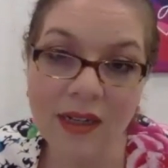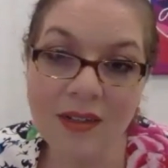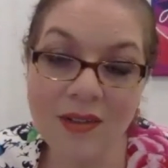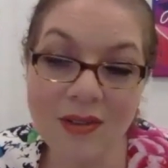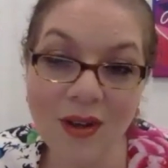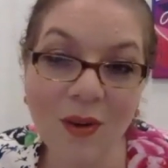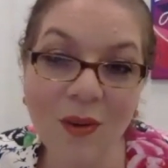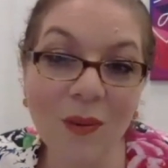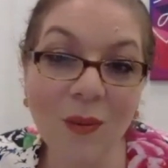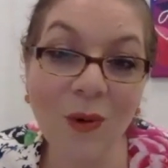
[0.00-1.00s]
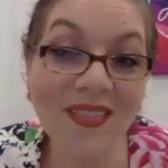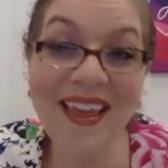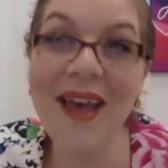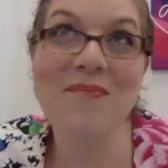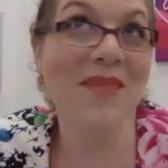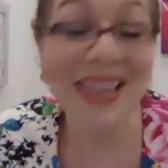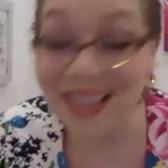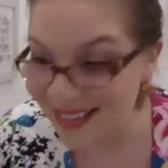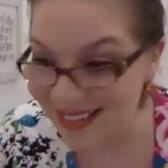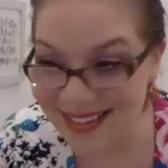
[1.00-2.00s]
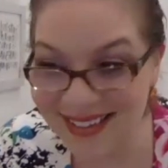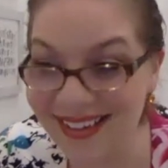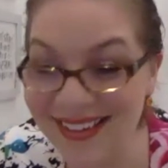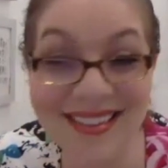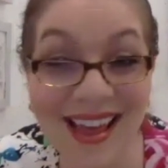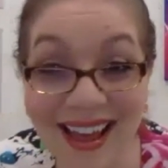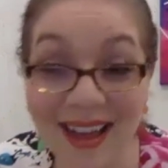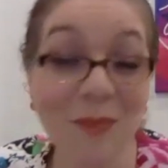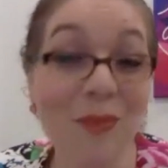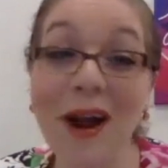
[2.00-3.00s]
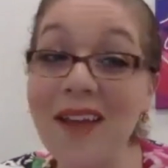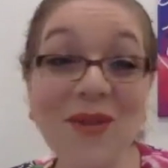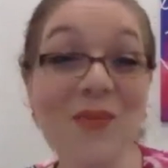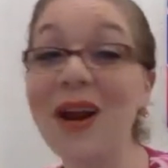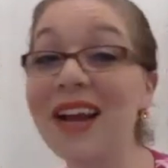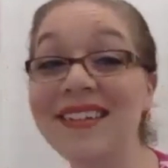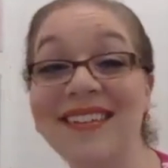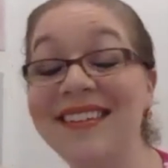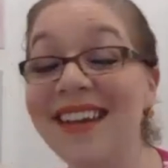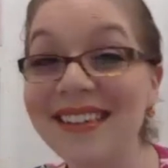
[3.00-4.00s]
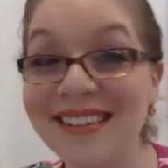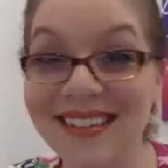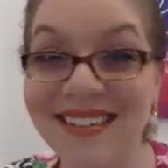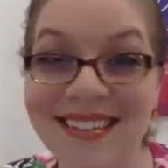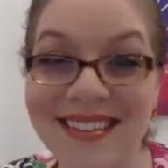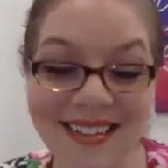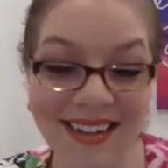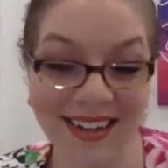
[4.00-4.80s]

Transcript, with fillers: So what that means is that private practice dentists